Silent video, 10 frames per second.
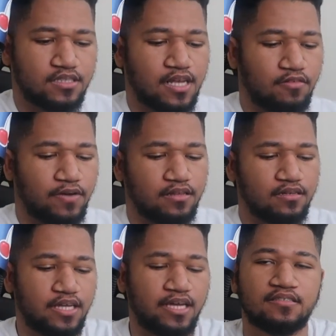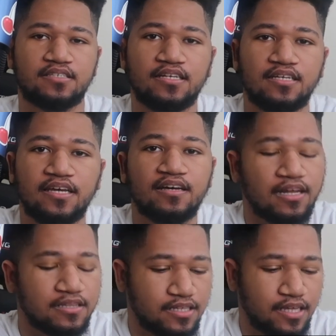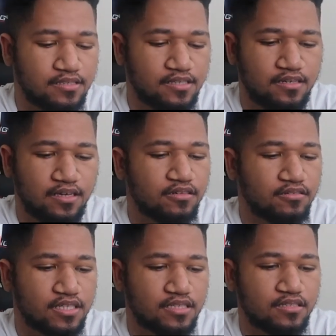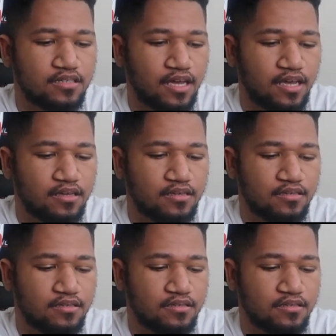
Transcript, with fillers: Just like a regular day in San Diego. I think they in San Diego because I seen the hat.